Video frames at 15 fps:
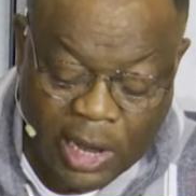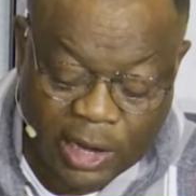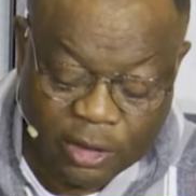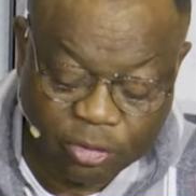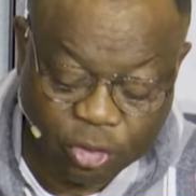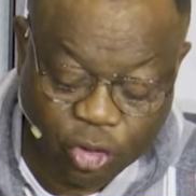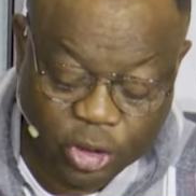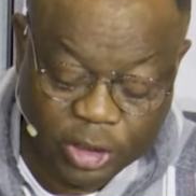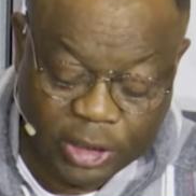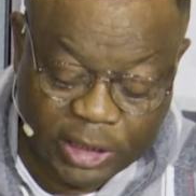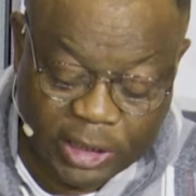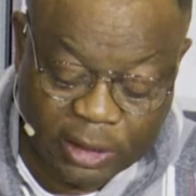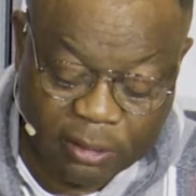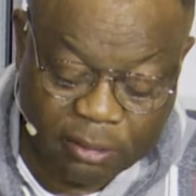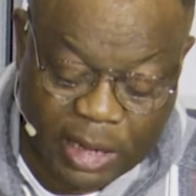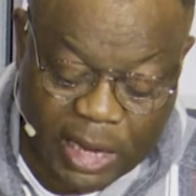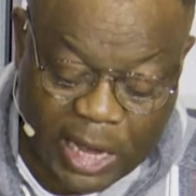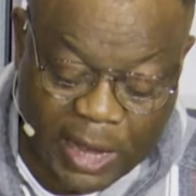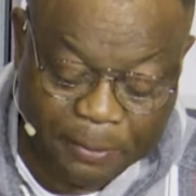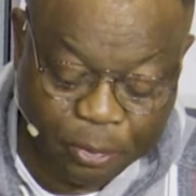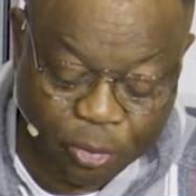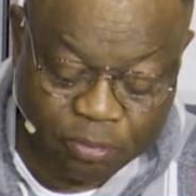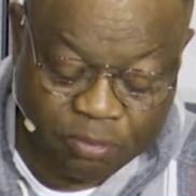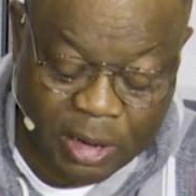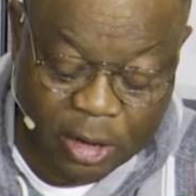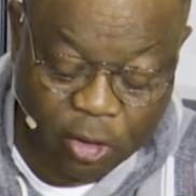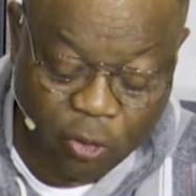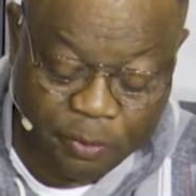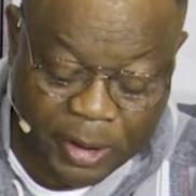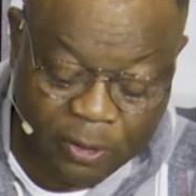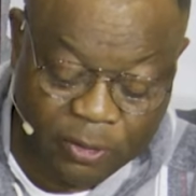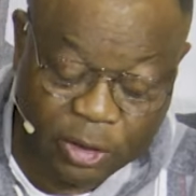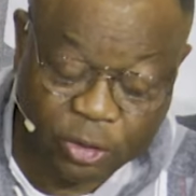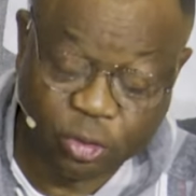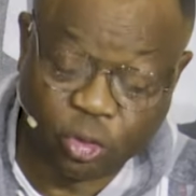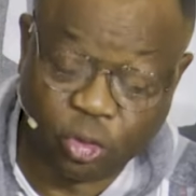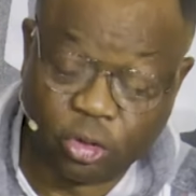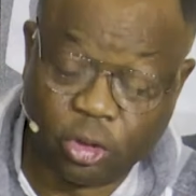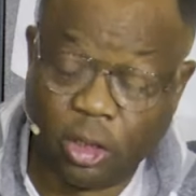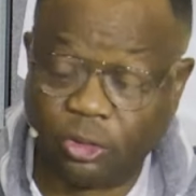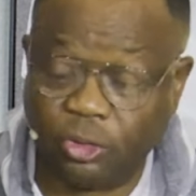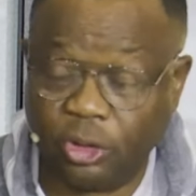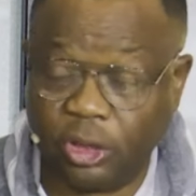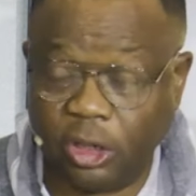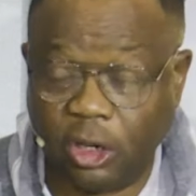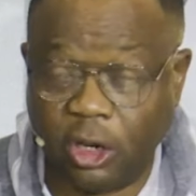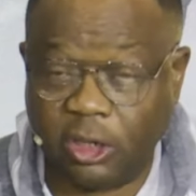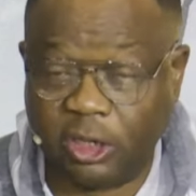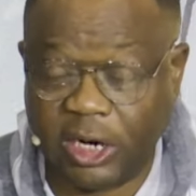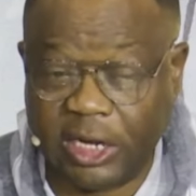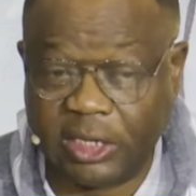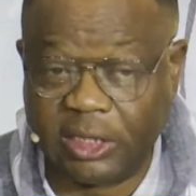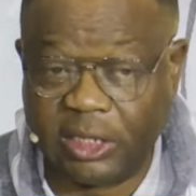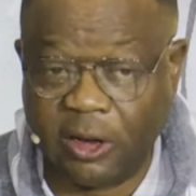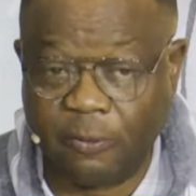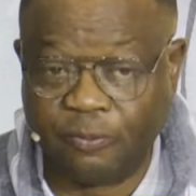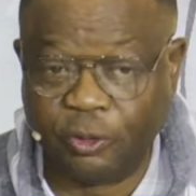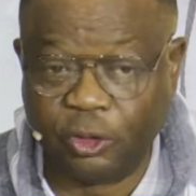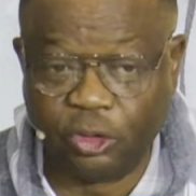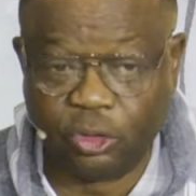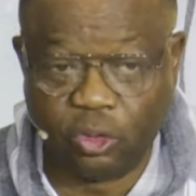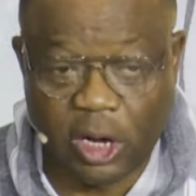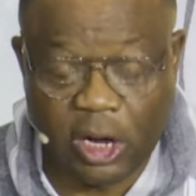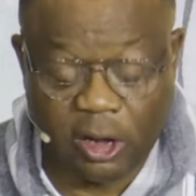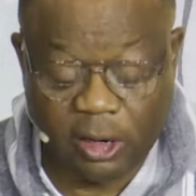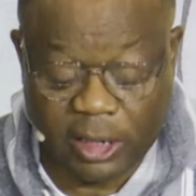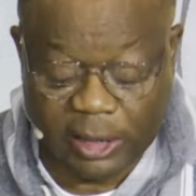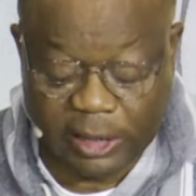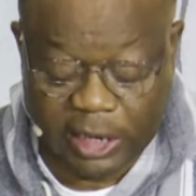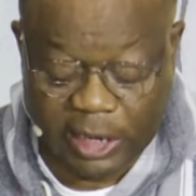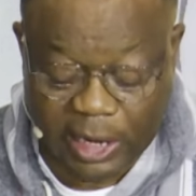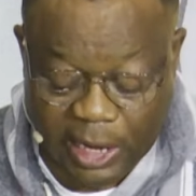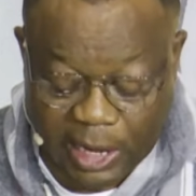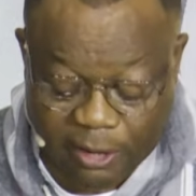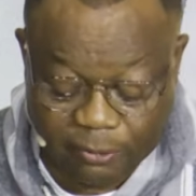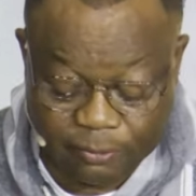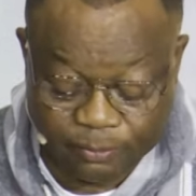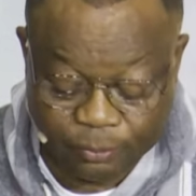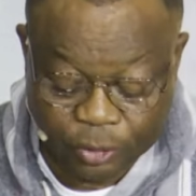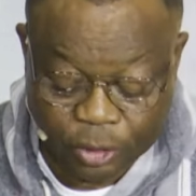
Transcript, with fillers: And so in him I put my hope. I want you to talk to the Lord right now. You are all that I have.